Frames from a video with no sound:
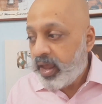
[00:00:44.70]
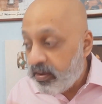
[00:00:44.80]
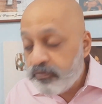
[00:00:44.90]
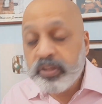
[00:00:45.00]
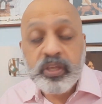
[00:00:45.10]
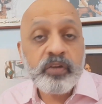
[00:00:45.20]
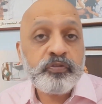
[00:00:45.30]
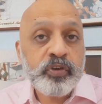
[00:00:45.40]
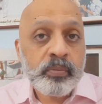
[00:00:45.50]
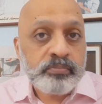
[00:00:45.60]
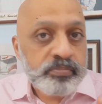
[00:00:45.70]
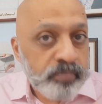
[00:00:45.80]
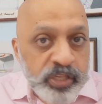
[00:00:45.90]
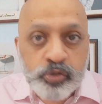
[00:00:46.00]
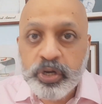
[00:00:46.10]
Everything from
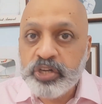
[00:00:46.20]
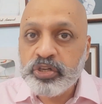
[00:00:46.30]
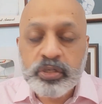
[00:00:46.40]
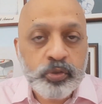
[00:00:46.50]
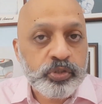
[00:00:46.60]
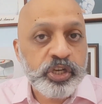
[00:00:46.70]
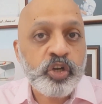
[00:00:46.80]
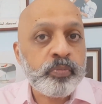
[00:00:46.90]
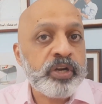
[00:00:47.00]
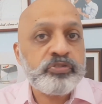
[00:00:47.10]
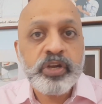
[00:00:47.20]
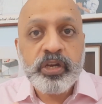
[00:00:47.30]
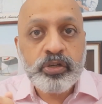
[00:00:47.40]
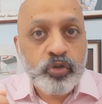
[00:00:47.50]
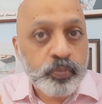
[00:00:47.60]
mensuration to
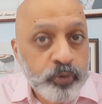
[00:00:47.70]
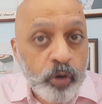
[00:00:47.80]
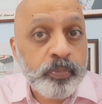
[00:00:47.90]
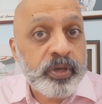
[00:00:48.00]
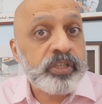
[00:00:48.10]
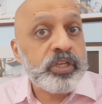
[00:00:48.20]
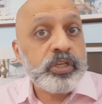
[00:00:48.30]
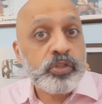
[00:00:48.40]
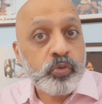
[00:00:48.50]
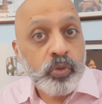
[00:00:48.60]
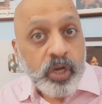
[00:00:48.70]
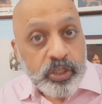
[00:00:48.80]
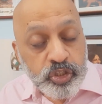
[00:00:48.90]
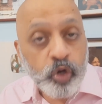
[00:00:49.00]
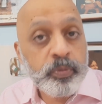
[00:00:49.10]
trigonometry to probability to
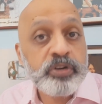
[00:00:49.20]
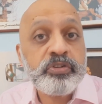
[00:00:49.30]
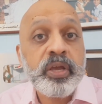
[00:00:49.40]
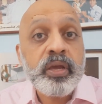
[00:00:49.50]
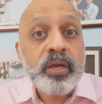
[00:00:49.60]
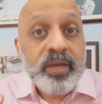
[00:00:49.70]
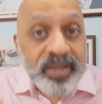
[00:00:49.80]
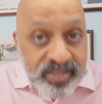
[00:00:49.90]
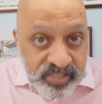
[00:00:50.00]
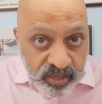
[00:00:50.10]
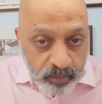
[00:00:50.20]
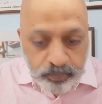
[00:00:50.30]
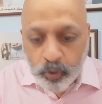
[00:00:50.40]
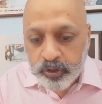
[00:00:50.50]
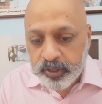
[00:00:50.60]
geometry is
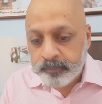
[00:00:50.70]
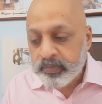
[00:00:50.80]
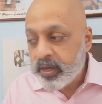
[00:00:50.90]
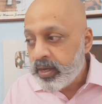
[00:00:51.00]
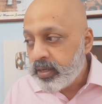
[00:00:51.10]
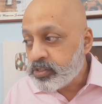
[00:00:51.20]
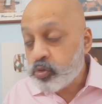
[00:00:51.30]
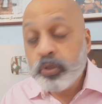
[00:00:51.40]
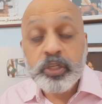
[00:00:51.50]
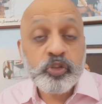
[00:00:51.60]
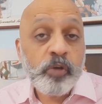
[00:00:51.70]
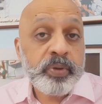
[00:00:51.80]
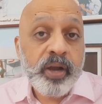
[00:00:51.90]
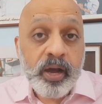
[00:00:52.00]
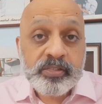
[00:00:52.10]
important. Students who have
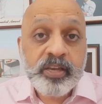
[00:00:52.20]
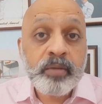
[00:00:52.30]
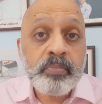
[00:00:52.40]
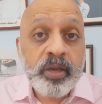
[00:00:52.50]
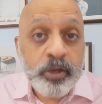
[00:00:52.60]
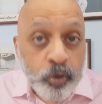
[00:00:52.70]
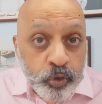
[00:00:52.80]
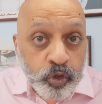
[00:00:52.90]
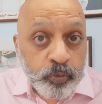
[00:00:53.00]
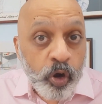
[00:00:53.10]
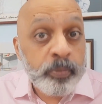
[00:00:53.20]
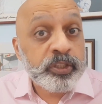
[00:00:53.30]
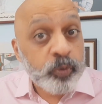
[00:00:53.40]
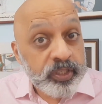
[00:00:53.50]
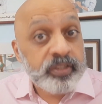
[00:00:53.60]
been asking me in YouTube
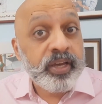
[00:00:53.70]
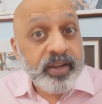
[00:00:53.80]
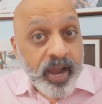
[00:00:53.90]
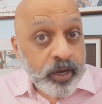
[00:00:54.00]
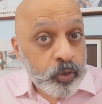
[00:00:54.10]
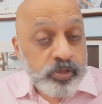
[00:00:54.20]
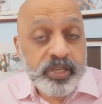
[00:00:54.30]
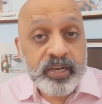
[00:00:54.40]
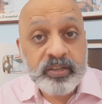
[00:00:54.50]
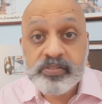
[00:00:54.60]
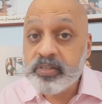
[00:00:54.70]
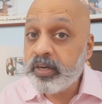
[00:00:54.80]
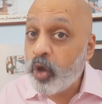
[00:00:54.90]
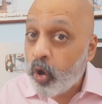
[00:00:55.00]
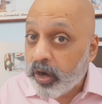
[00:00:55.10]
comments whether they can do selective
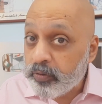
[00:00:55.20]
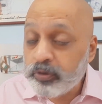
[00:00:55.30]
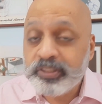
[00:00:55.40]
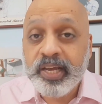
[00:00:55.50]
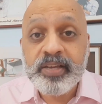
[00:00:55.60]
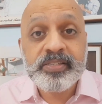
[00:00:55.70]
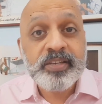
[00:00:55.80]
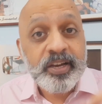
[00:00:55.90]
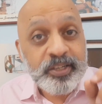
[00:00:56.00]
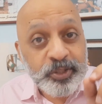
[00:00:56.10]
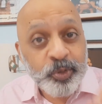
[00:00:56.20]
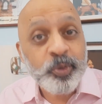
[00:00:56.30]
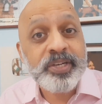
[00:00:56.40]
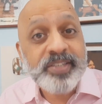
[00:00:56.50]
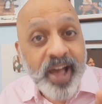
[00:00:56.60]
study, all I would say is
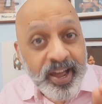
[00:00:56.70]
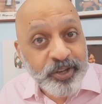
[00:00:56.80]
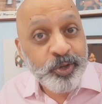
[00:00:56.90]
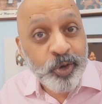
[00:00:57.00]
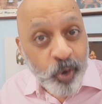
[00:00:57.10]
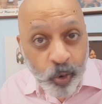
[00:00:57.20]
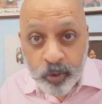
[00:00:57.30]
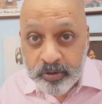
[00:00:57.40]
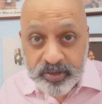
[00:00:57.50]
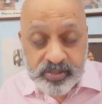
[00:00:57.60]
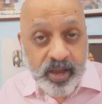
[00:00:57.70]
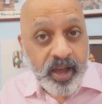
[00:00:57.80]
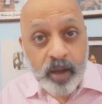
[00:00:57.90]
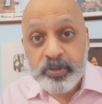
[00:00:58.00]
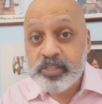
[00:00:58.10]
do it at your own risk.
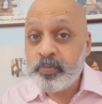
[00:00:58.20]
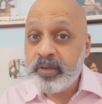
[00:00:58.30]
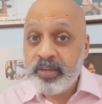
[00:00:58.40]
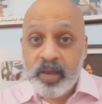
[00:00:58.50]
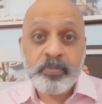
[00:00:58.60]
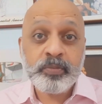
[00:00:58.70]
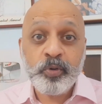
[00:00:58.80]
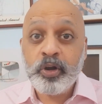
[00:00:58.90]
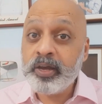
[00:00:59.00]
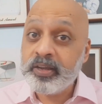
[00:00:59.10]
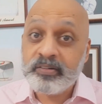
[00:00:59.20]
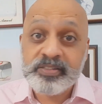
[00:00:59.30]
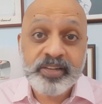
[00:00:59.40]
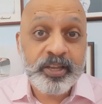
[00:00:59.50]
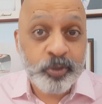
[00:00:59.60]
Ab isme ye mat bolna ki
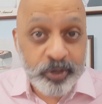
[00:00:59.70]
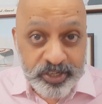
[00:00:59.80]
risk hai to